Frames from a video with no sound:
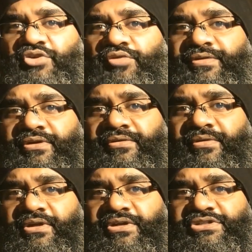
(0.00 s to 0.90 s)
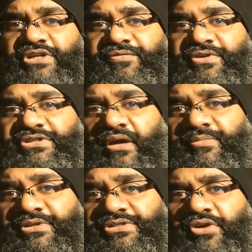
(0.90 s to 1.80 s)
over Jeffrey
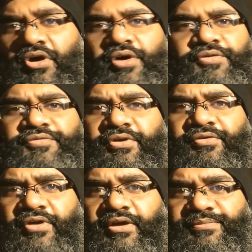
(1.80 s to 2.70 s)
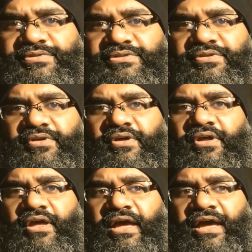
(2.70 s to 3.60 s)
Dahmer's horrific crimes,
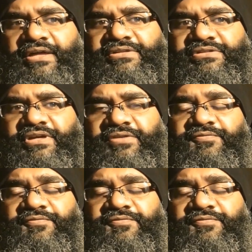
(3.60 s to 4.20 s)
and in